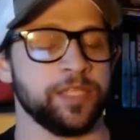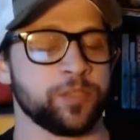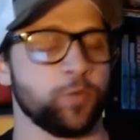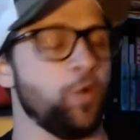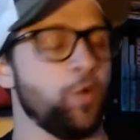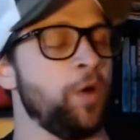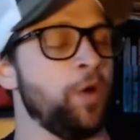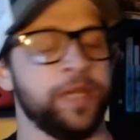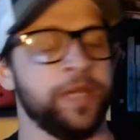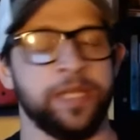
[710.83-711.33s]

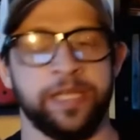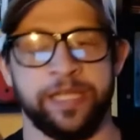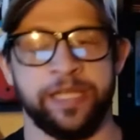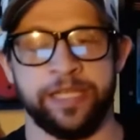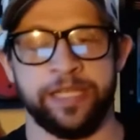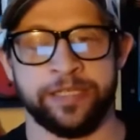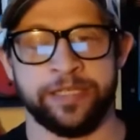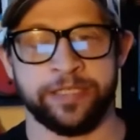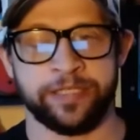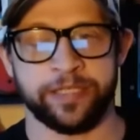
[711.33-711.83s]
woman
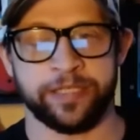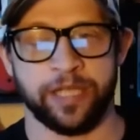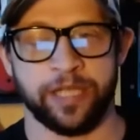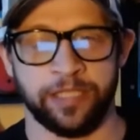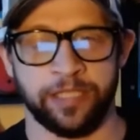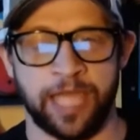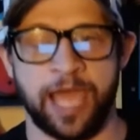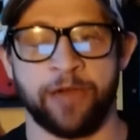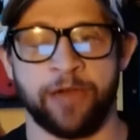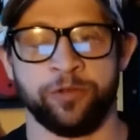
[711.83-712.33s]
is
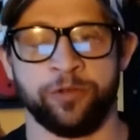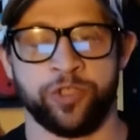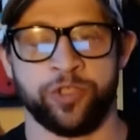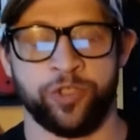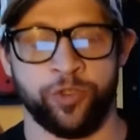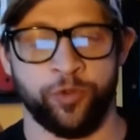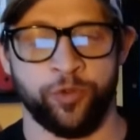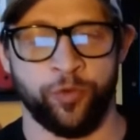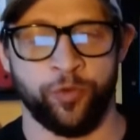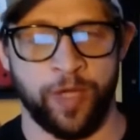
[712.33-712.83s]
allowed
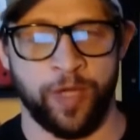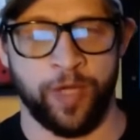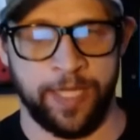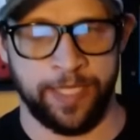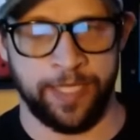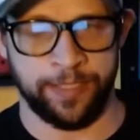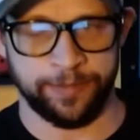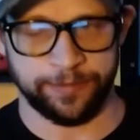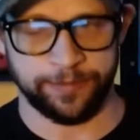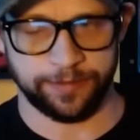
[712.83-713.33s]

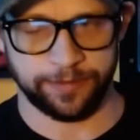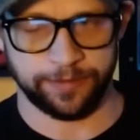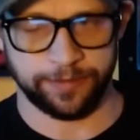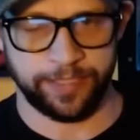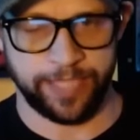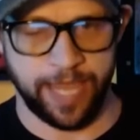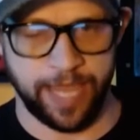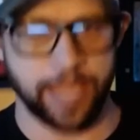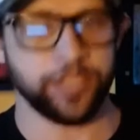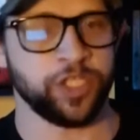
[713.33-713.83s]
to
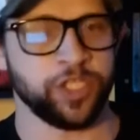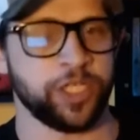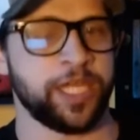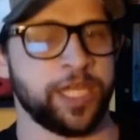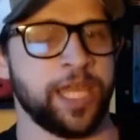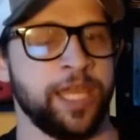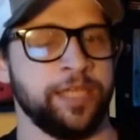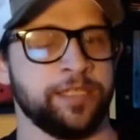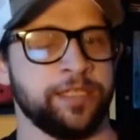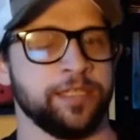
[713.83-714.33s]

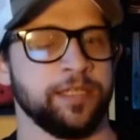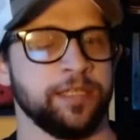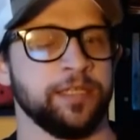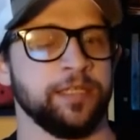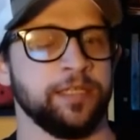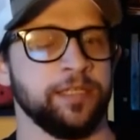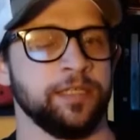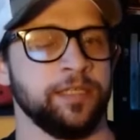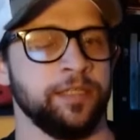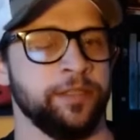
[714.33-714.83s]
educate
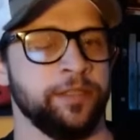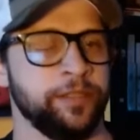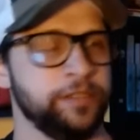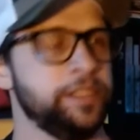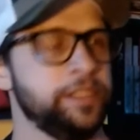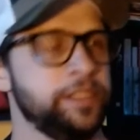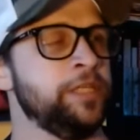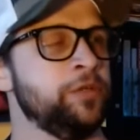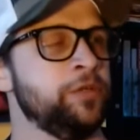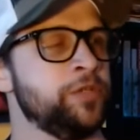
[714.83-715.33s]
the
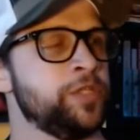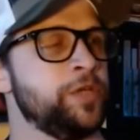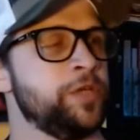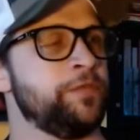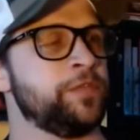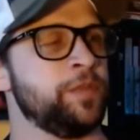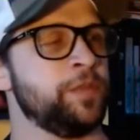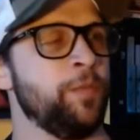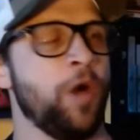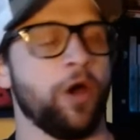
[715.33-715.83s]
leaders
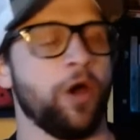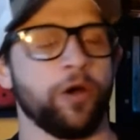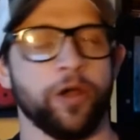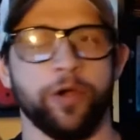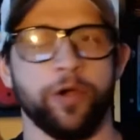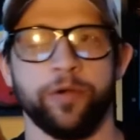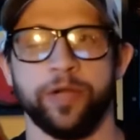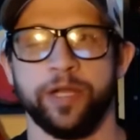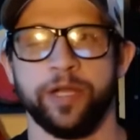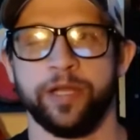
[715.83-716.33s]
of
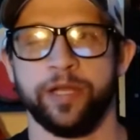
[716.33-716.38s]
tomorrow.